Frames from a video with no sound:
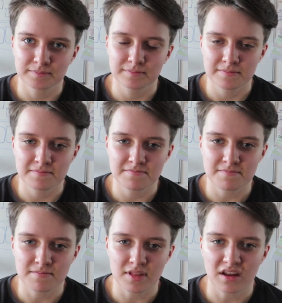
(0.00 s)

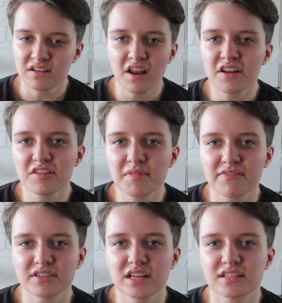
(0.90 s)
None of them
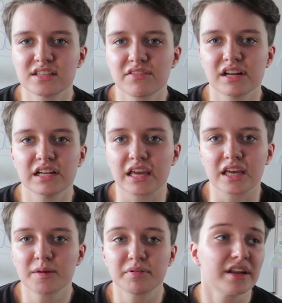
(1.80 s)
have to necessarily
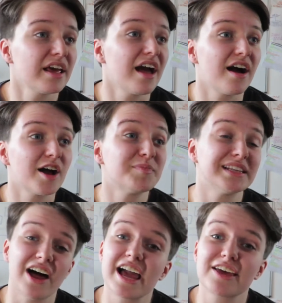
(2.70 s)
link, but I'd be
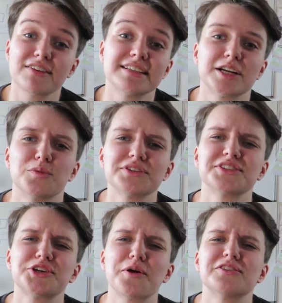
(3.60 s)
lying if I said I
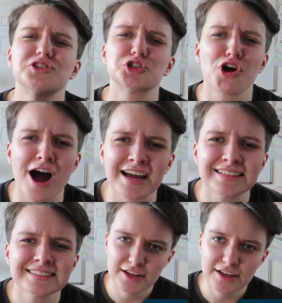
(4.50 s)
wasn't going to try.